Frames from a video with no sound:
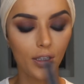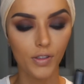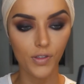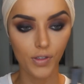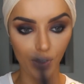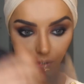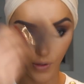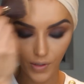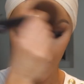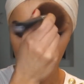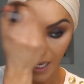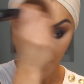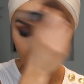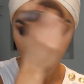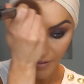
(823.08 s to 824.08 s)
to
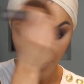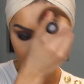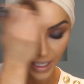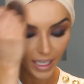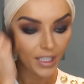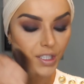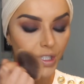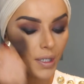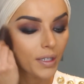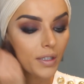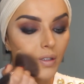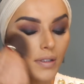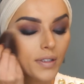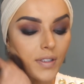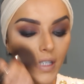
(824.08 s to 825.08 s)
set my
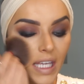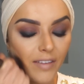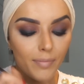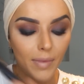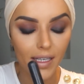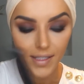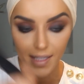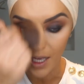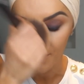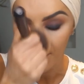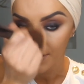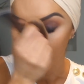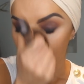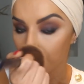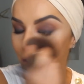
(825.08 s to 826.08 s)
foundation, to give myself a
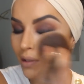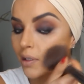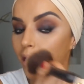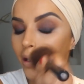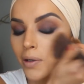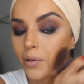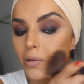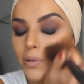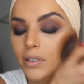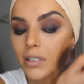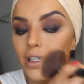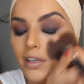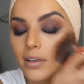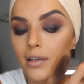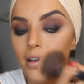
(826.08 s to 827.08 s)
little glow.
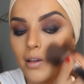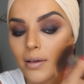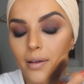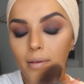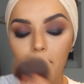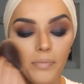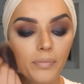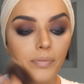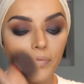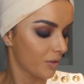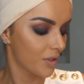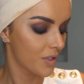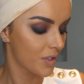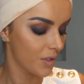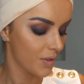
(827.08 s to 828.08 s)

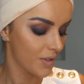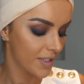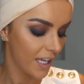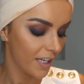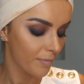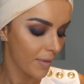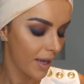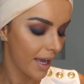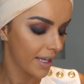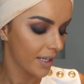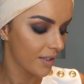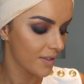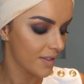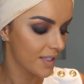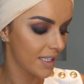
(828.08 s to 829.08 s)
To set my
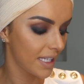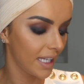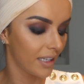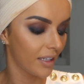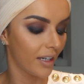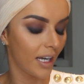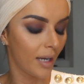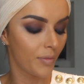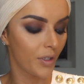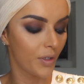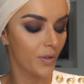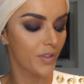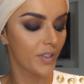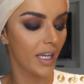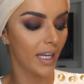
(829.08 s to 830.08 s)
concealer, I'm
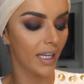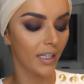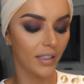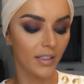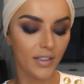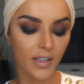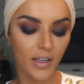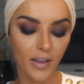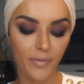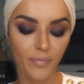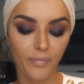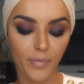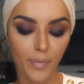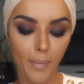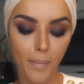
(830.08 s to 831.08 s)
using the
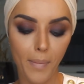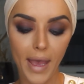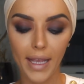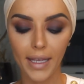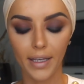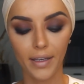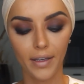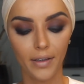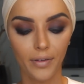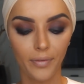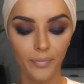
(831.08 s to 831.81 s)
MAC